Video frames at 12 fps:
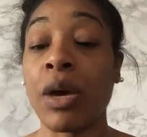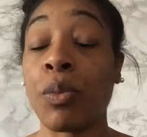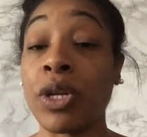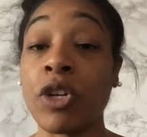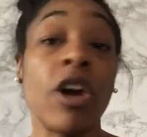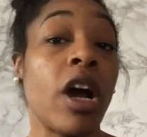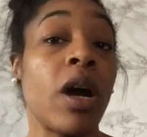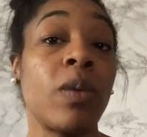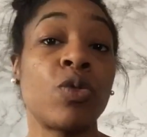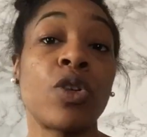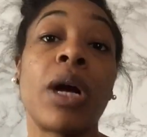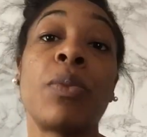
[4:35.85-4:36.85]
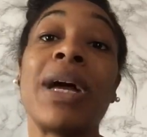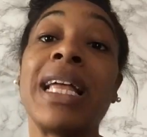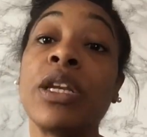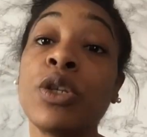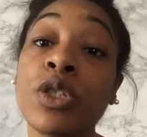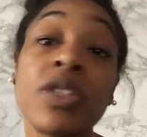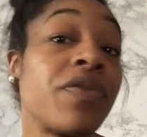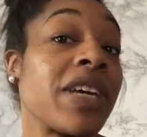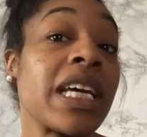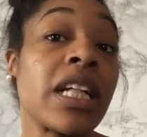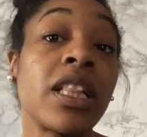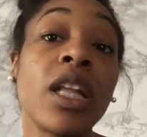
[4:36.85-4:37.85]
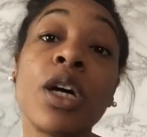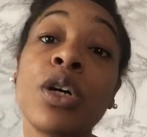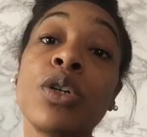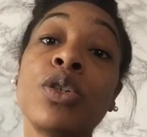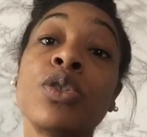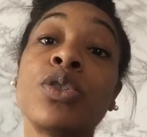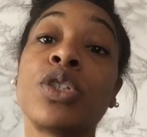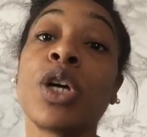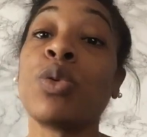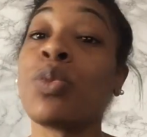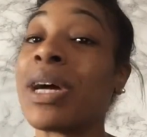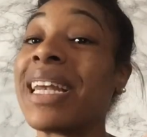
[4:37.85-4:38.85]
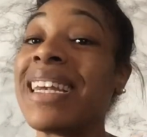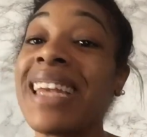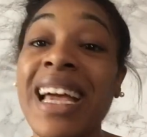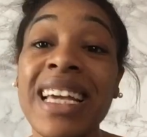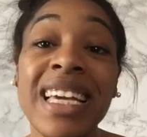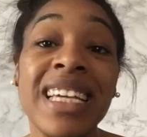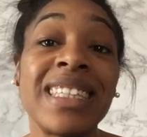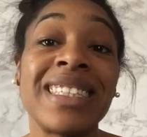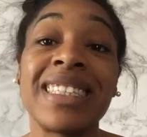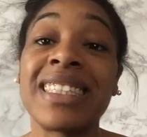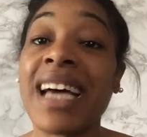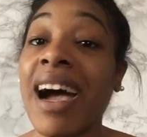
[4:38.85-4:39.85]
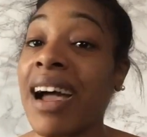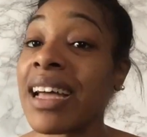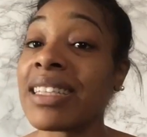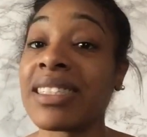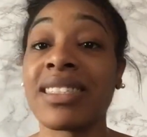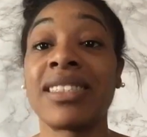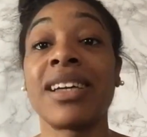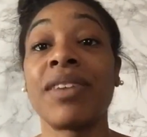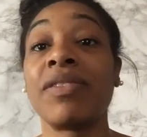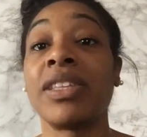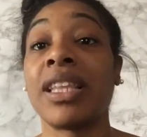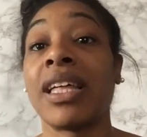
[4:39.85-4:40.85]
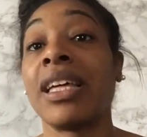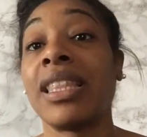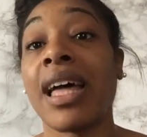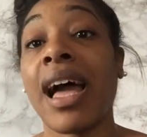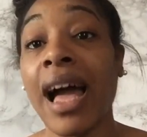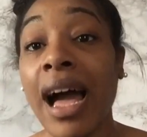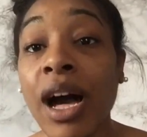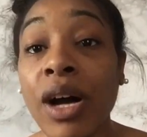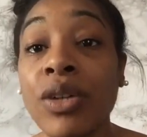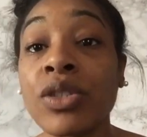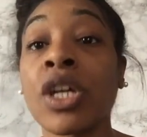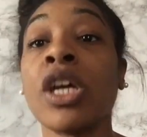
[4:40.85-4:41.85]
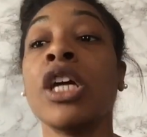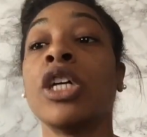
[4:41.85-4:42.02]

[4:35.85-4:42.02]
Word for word: When you're at home, try and wear loose fitting clothes. Don't wear leggings and tights and stuff in the house.